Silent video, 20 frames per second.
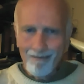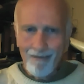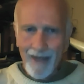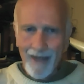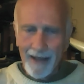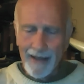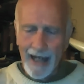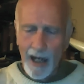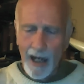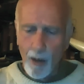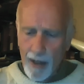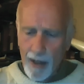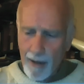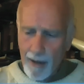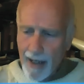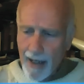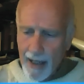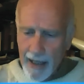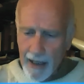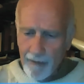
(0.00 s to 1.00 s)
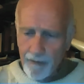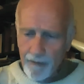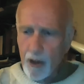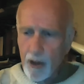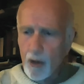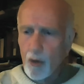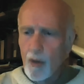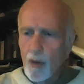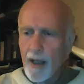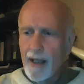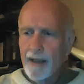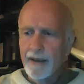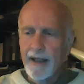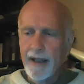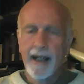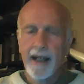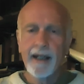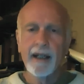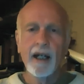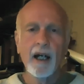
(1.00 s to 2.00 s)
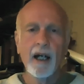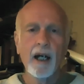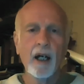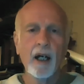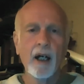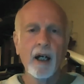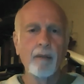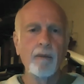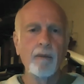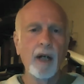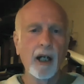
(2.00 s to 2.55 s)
Now, if you take a,